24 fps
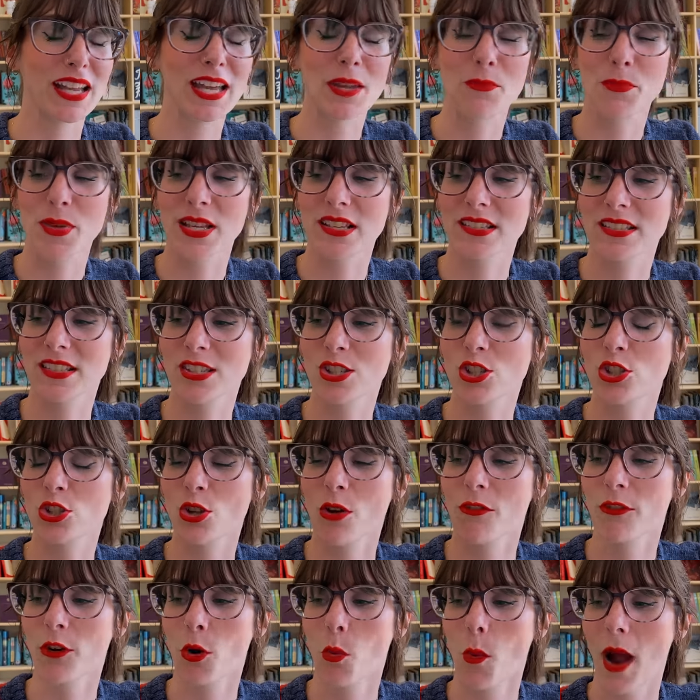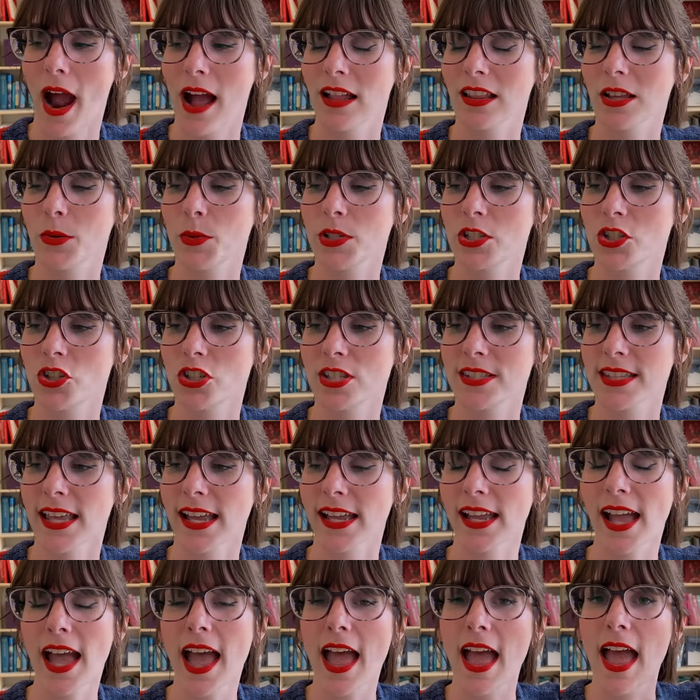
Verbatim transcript: in pieces so for a while it was just like